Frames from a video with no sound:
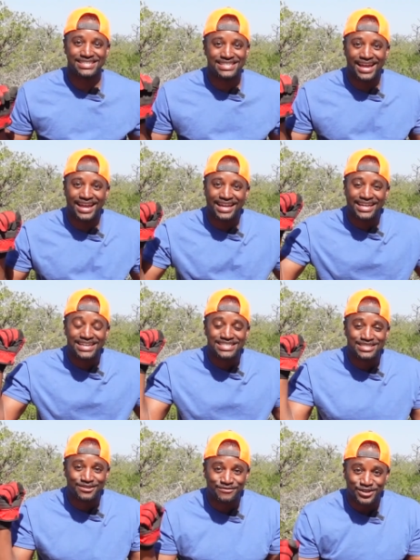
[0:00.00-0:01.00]
today
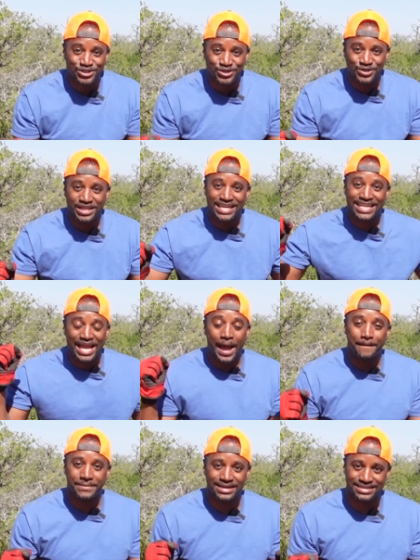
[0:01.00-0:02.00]
is officially an
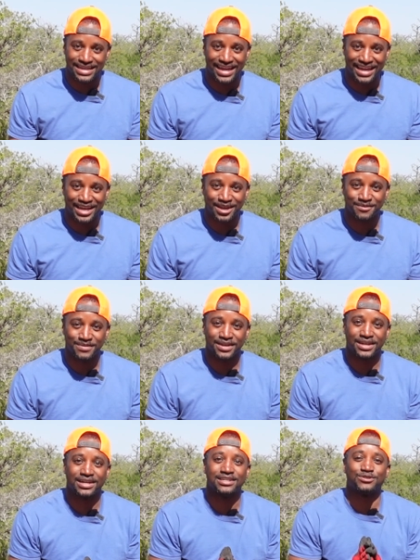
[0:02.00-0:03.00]
epic day
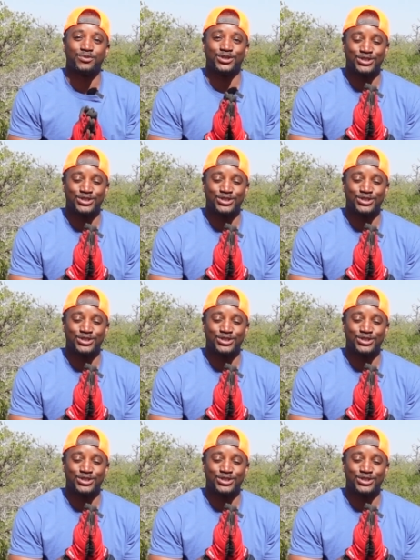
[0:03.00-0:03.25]
because we are